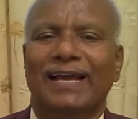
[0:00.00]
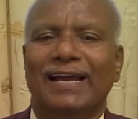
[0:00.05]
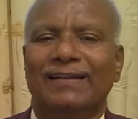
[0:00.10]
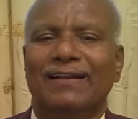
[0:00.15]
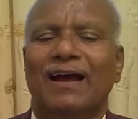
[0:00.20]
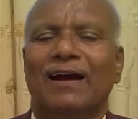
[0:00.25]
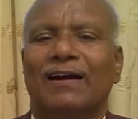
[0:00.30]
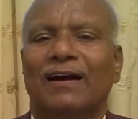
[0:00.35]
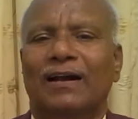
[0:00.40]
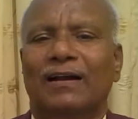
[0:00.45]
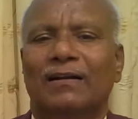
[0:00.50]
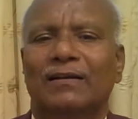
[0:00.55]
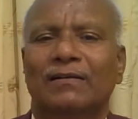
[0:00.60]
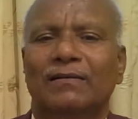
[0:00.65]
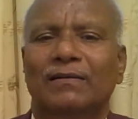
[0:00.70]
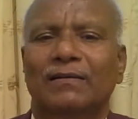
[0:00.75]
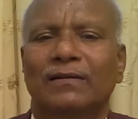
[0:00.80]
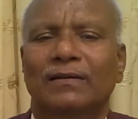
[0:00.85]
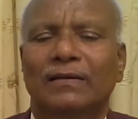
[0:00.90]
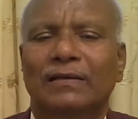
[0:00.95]
has occurred,
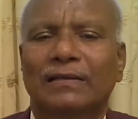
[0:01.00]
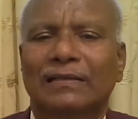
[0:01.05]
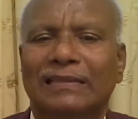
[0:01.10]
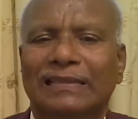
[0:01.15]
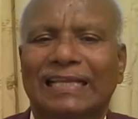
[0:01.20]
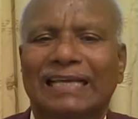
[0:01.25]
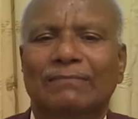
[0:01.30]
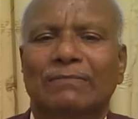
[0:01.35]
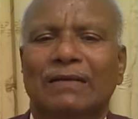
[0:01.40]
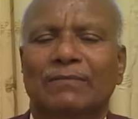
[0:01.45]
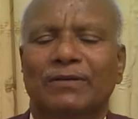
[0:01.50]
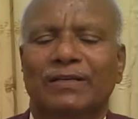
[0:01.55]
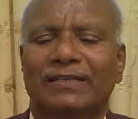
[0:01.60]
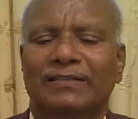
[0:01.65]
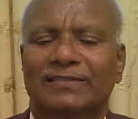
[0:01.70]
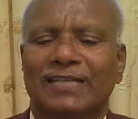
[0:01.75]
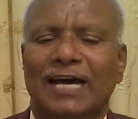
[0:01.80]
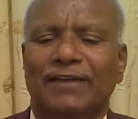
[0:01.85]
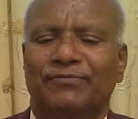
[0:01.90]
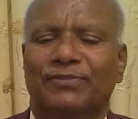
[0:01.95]
there may be
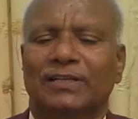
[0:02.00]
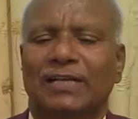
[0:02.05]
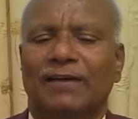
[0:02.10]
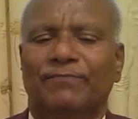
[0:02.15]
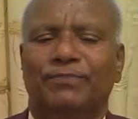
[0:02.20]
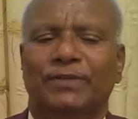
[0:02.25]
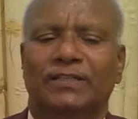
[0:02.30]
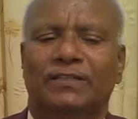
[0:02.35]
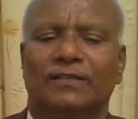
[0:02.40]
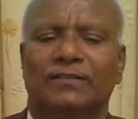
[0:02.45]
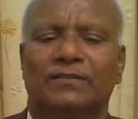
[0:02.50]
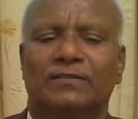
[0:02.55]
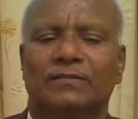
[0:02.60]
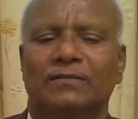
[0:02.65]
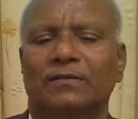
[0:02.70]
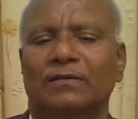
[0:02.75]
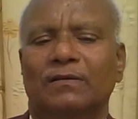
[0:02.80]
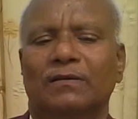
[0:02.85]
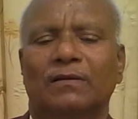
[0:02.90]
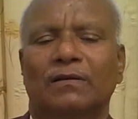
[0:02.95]
resorption of
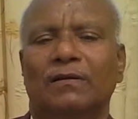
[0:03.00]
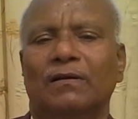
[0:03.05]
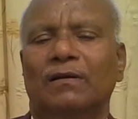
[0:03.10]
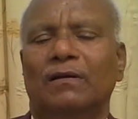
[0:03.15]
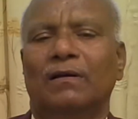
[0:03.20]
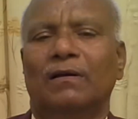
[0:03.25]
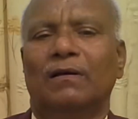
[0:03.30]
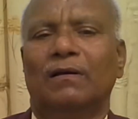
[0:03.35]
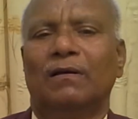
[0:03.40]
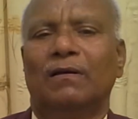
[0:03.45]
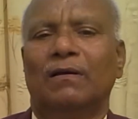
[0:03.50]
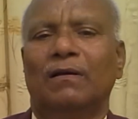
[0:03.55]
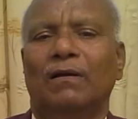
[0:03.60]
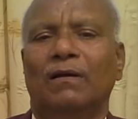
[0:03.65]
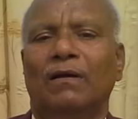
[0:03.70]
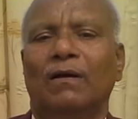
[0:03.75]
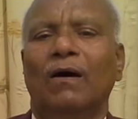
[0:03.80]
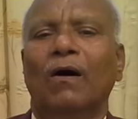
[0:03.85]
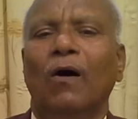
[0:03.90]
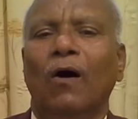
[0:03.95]
fetus.
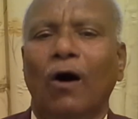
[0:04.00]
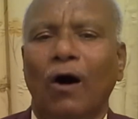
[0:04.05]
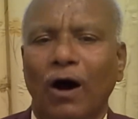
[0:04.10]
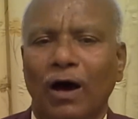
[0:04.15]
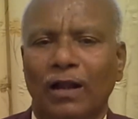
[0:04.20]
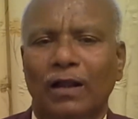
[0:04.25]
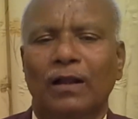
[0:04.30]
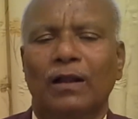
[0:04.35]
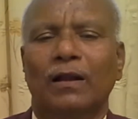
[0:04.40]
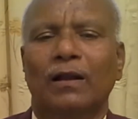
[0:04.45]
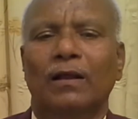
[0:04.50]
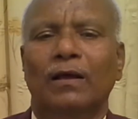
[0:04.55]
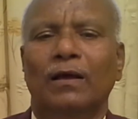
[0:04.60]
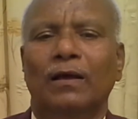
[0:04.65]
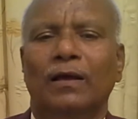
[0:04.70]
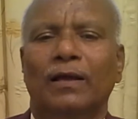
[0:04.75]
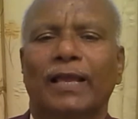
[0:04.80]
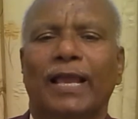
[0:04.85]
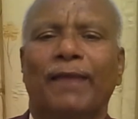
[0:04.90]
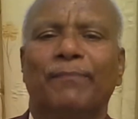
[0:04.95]
Or
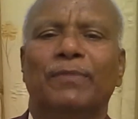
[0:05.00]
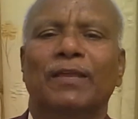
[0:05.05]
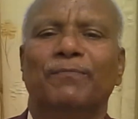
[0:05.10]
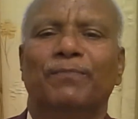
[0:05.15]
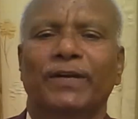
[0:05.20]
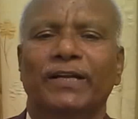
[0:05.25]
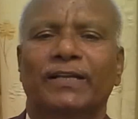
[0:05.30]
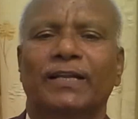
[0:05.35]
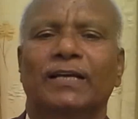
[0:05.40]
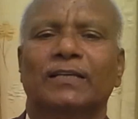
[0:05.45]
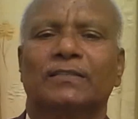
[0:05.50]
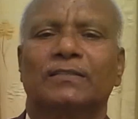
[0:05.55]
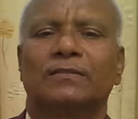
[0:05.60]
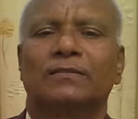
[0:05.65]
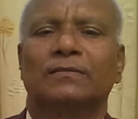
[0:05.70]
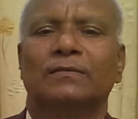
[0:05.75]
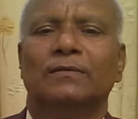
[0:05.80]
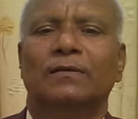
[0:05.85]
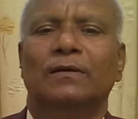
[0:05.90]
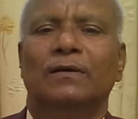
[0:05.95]
if the
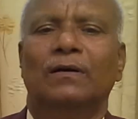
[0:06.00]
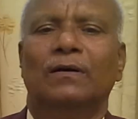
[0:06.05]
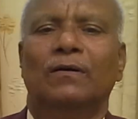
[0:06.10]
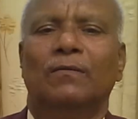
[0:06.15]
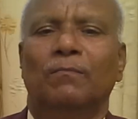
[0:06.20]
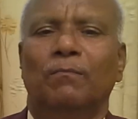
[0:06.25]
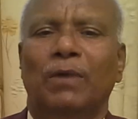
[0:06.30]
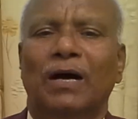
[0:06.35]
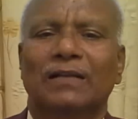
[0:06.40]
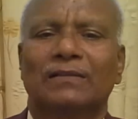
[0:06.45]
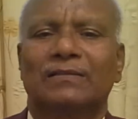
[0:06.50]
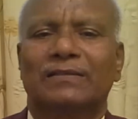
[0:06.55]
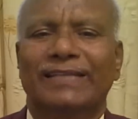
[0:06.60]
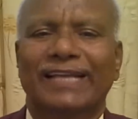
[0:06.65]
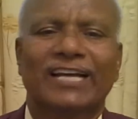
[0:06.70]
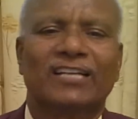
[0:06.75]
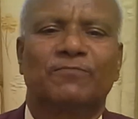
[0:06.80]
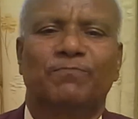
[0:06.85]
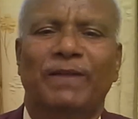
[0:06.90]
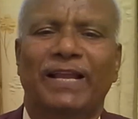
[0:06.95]
fetus birth
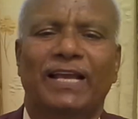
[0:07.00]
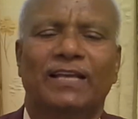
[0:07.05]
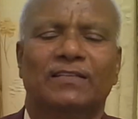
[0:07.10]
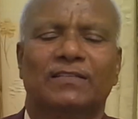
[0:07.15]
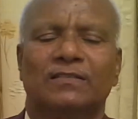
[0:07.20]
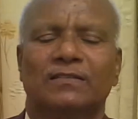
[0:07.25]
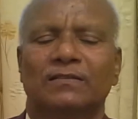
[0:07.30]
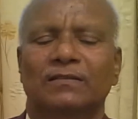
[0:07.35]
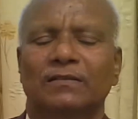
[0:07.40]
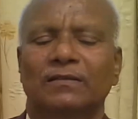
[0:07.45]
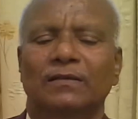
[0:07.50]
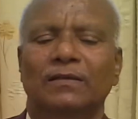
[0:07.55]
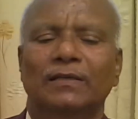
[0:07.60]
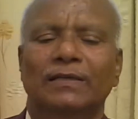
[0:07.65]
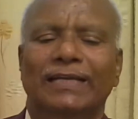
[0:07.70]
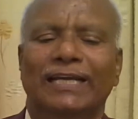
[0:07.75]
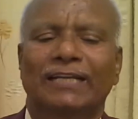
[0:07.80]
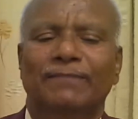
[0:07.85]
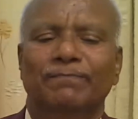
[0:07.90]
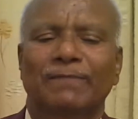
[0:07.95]
takes place,
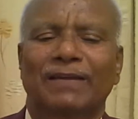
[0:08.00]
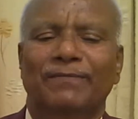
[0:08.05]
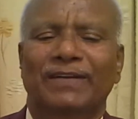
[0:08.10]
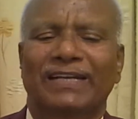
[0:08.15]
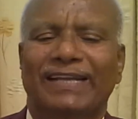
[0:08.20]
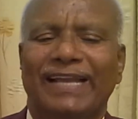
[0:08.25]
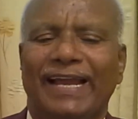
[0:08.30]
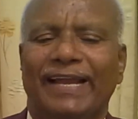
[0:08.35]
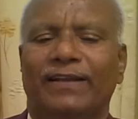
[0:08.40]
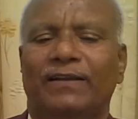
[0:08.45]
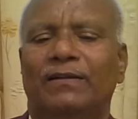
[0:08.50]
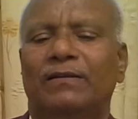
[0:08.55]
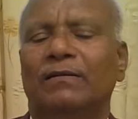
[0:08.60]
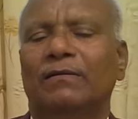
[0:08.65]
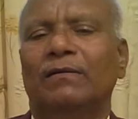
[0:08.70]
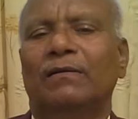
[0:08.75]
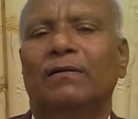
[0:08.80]
it may be dead